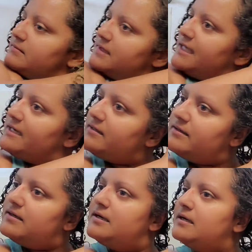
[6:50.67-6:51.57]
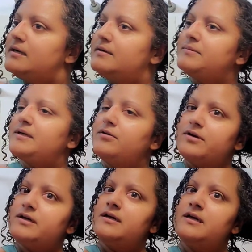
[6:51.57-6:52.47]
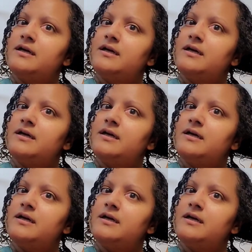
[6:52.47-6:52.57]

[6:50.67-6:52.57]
Later, I'm gonna go to